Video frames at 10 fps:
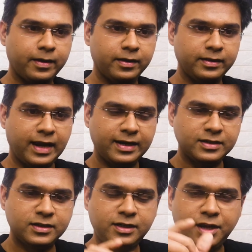that
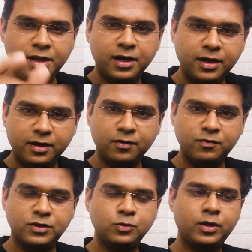is a trigger
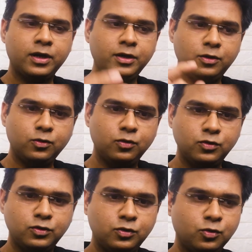which you can
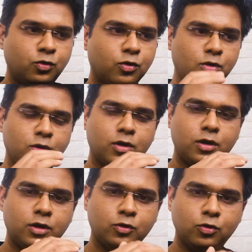use to
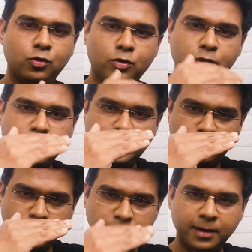go
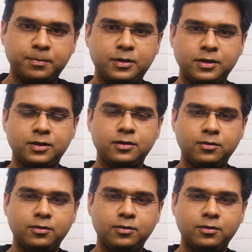into depth.